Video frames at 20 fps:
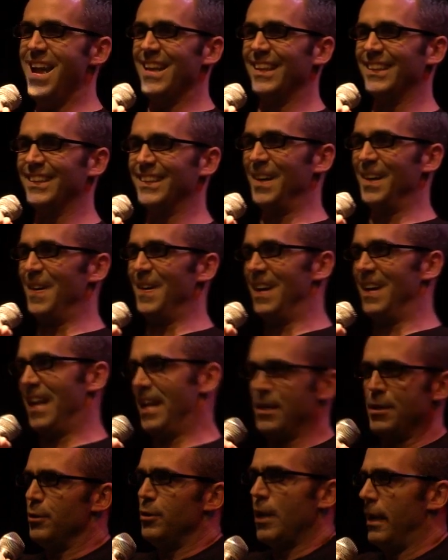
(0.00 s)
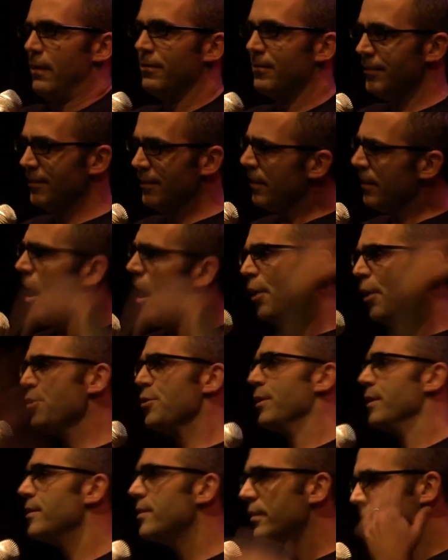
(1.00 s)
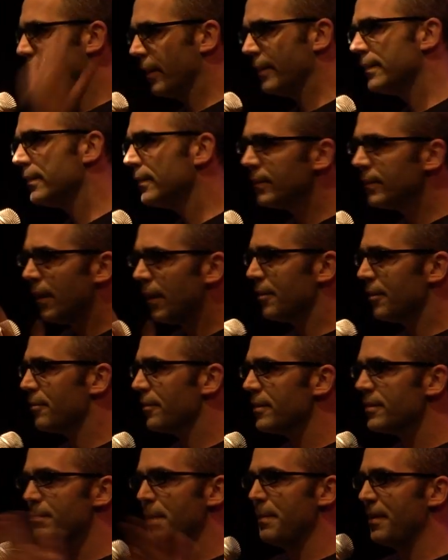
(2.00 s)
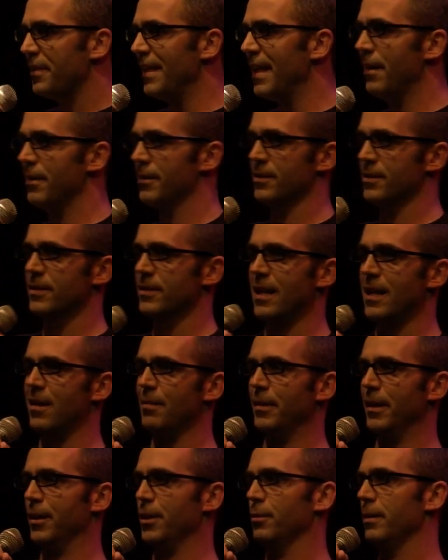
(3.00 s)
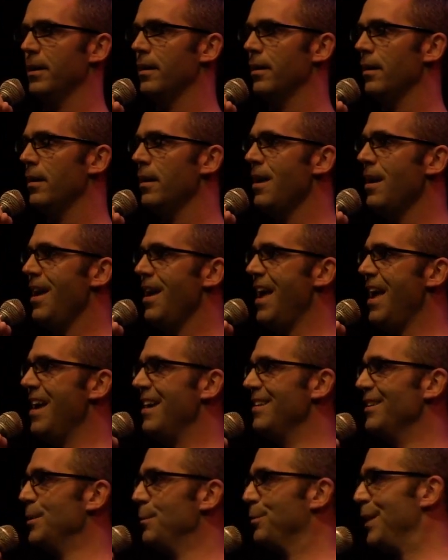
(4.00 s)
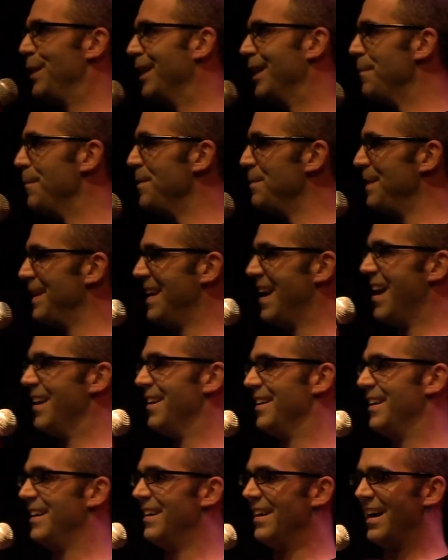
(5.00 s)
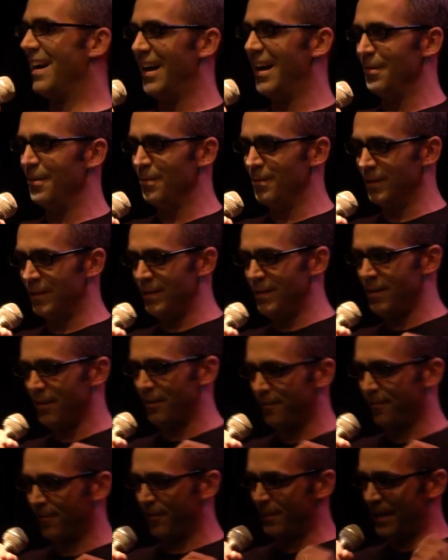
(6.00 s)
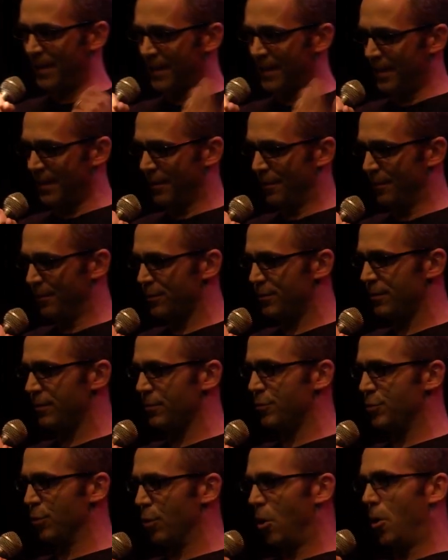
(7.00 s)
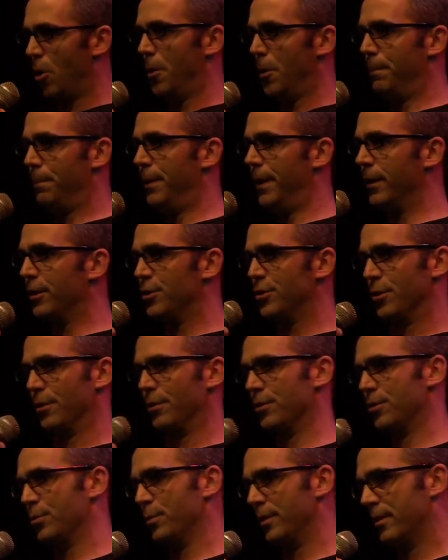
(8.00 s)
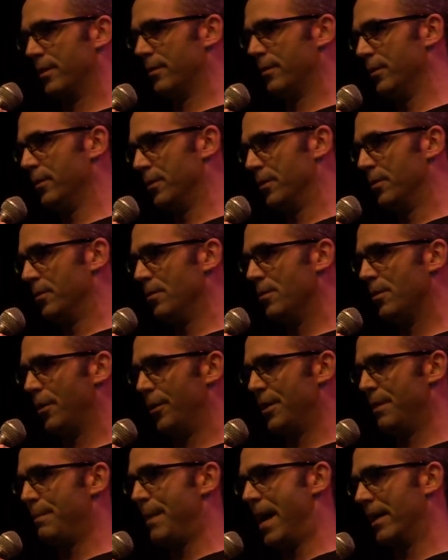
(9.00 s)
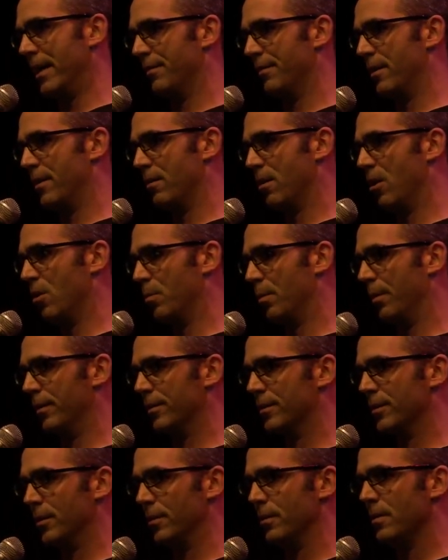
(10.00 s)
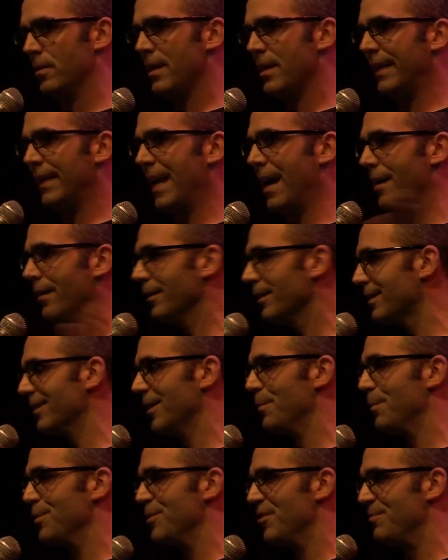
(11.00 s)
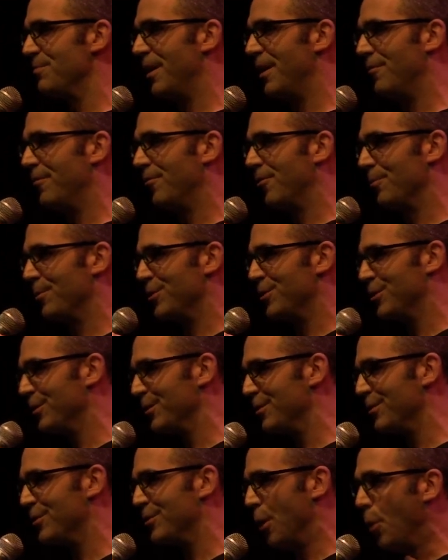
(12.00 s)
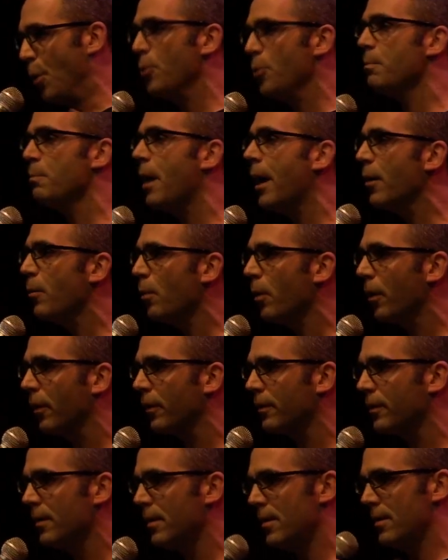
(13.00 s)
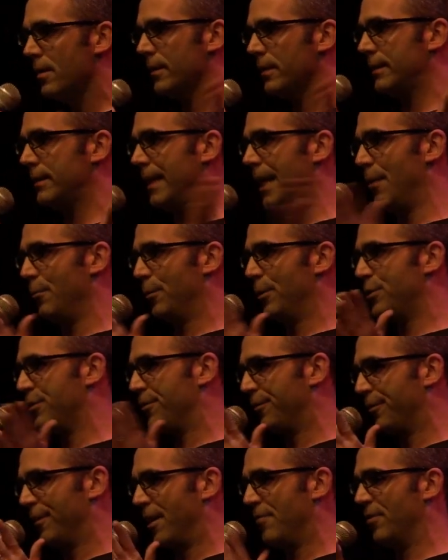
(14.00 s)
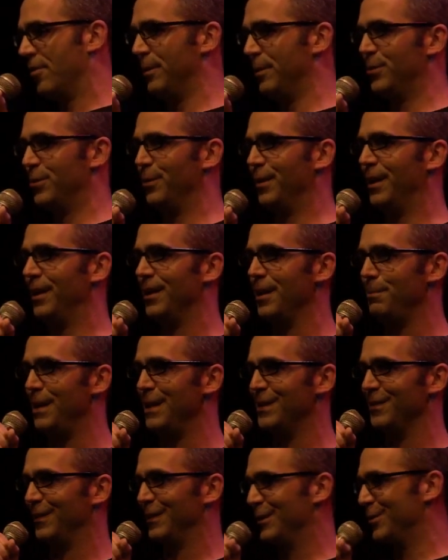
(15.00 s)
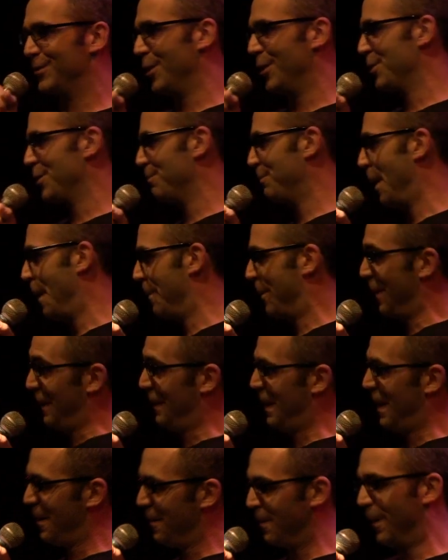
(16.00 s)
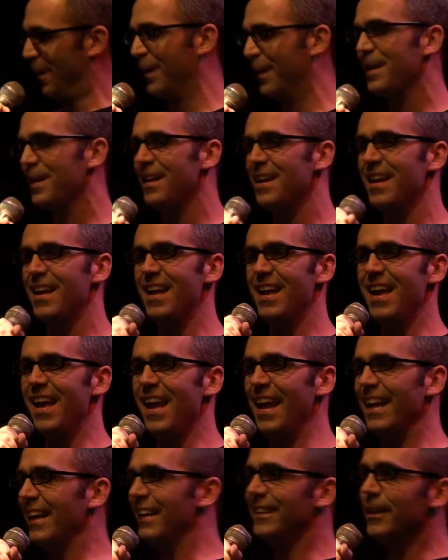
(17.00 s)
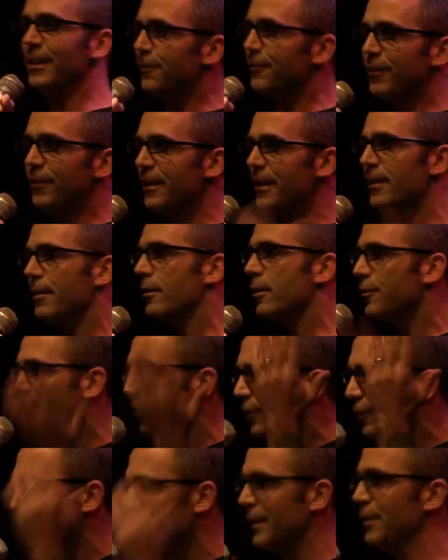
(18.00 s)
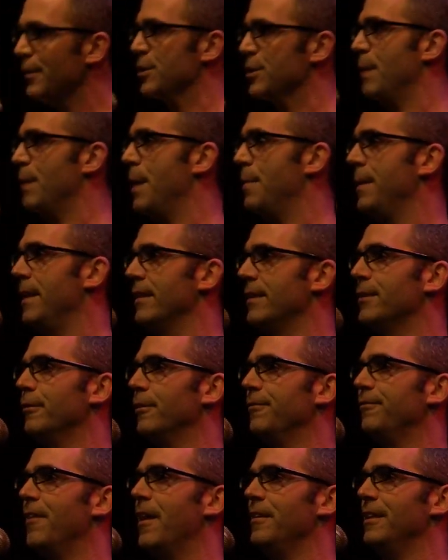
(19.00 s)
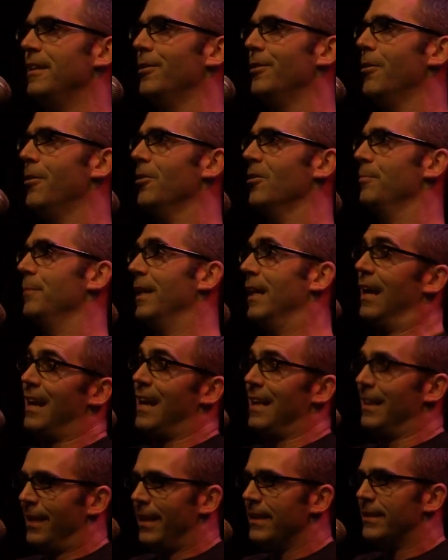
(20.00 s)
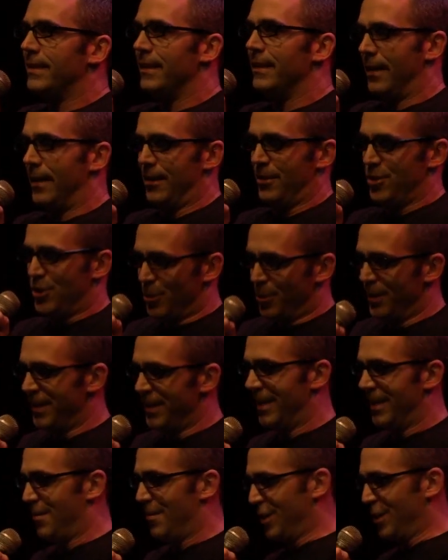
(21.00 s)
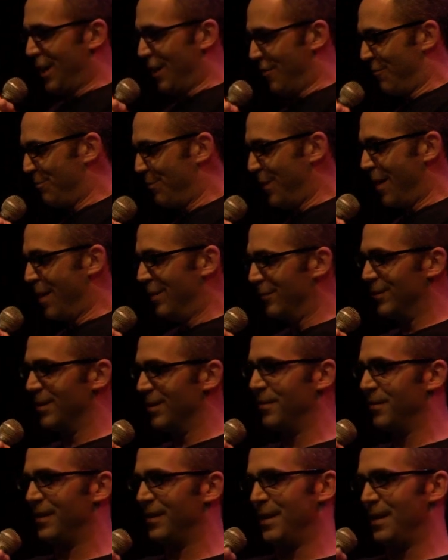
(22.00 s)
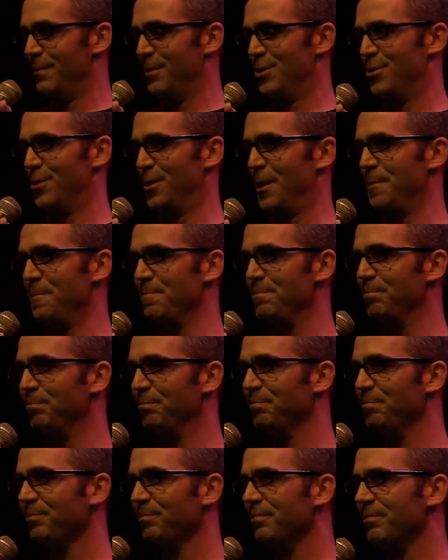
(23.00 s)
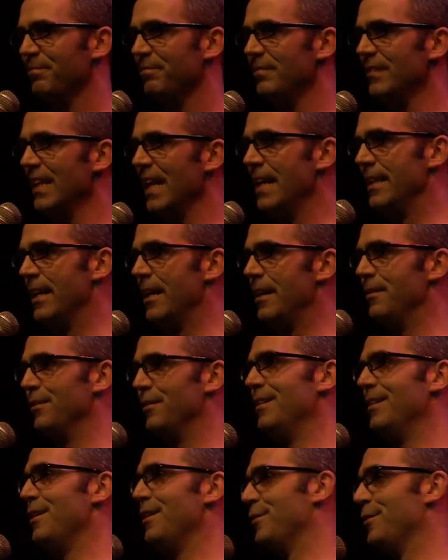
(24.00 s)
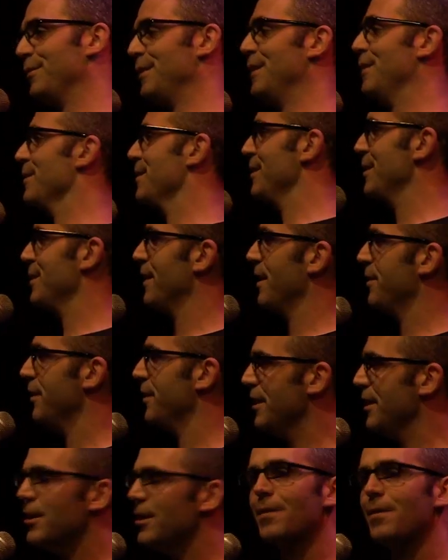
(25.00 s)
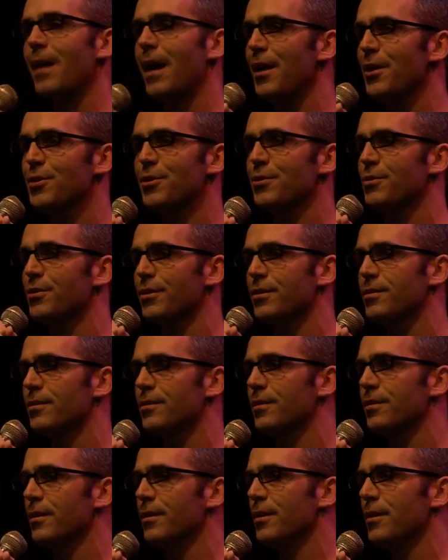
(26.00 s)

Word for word: so, and you did hundreds, dozens, hundreds, maybe thousands now in my career. And to break up monotony, I would, for many years, draw pictures with the glue on the back of their artwork. So countless numbers of my former students owned my work, sandwiched forever between a piece of construction paper and their work. And I did it for years, for three years maybe, until it finally dawned on me. And I liked it, and I enjoyed it, and I was kind of proud of some of the imagery. And then three years into it, I thought, you know, I should just